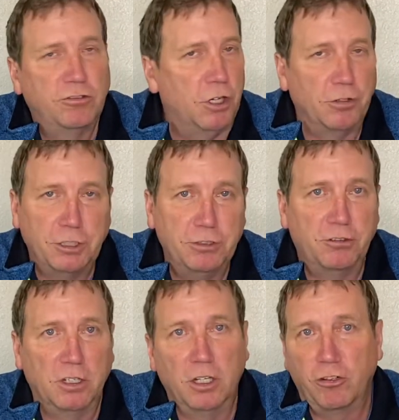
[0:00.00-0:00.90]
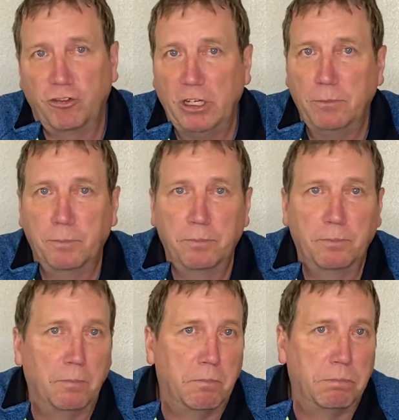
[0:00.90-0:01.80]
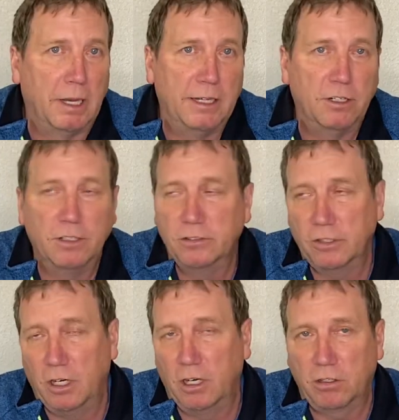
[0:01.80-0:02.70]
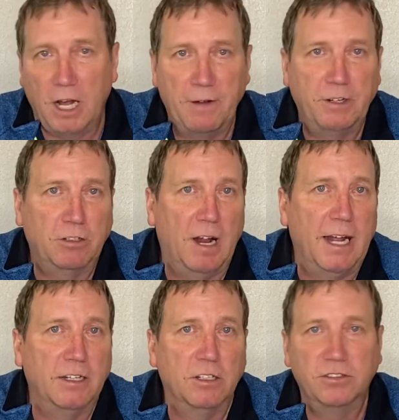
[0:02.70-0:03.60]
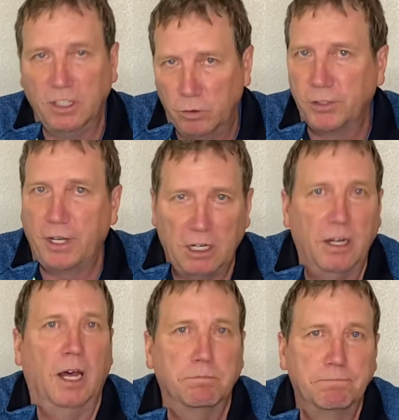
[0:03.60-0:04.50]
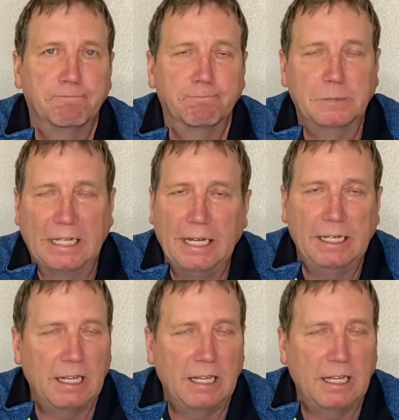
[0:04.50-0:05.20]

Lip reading: Don't use your little cheap blenders or coffee grinders. It will tear it up, okay?